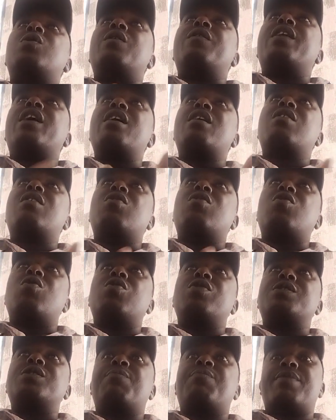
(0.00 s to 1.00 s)
the
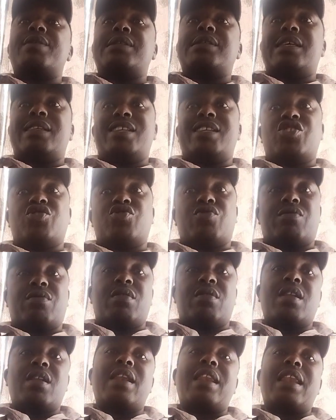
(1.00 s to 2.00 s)
cord presentation.
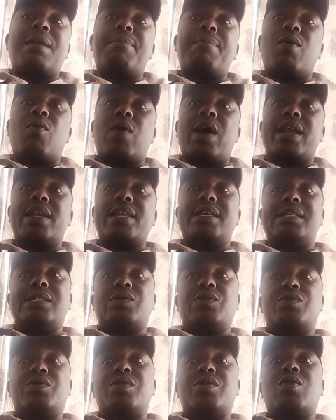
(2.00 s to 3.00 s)
Number one is
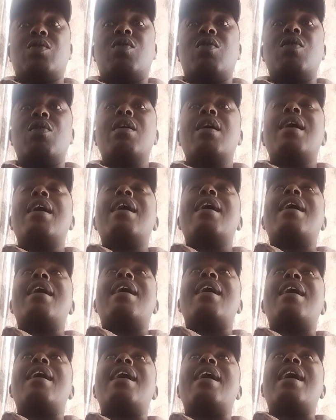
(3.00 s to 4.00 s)
what we call
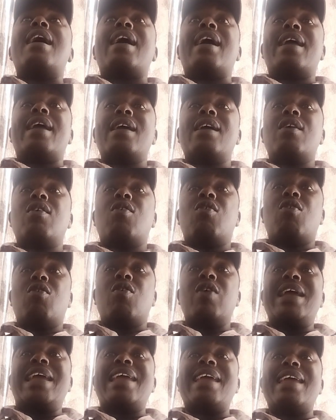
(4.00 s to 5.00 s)
high
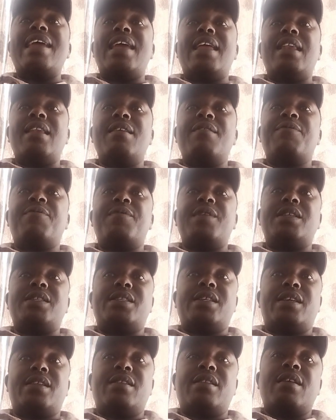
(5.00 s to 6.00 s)
or
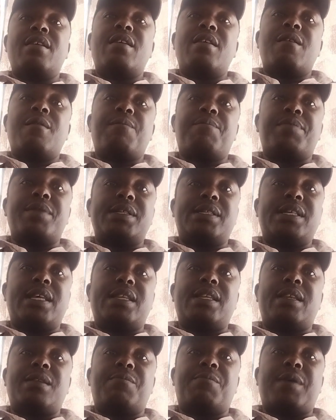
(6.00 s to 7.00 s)
ill-fitting
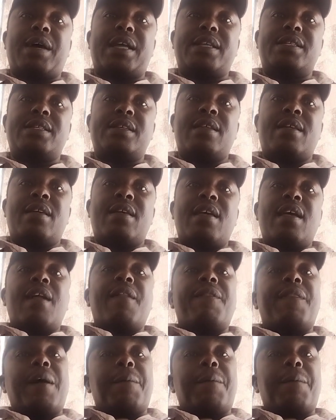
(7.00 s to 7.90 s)
presenting part. The